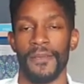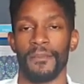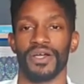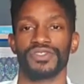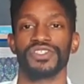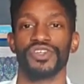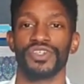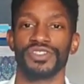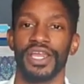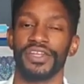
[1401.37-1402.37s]
But I also need you to
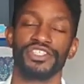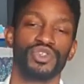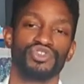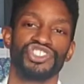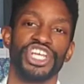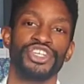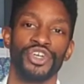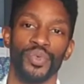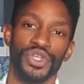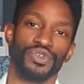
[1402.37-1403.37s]
understand that there's no
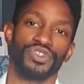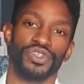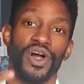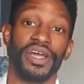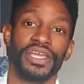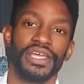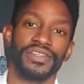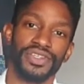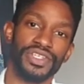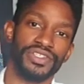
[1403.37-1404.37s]
gender when you start talking
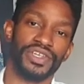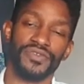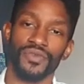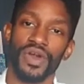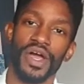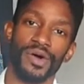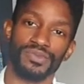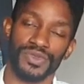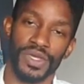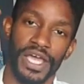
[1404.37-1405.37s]
into these different
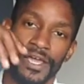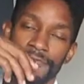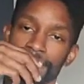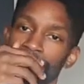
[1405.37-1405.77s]
realms, okay?